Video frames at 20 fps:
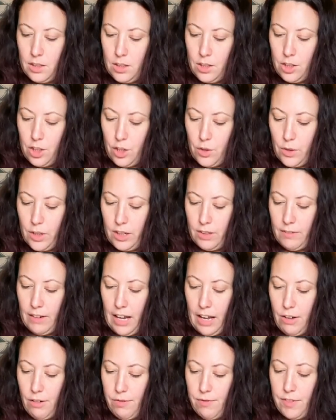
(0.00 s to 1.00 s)
You can
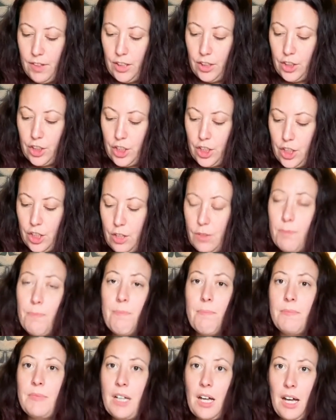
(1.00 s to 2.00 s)
now filter
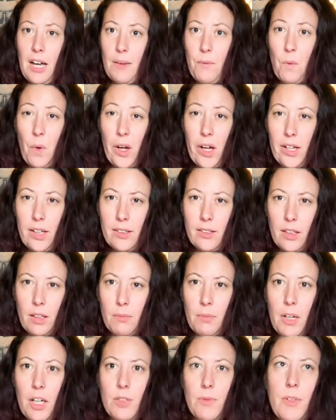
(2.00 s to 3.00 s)
time-wise on
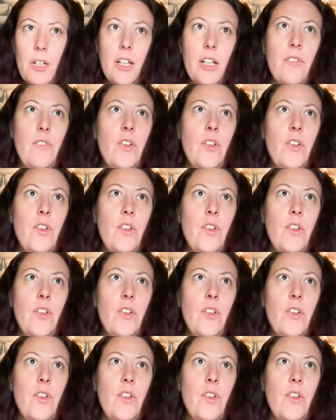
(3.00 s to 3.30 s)
Poshmark.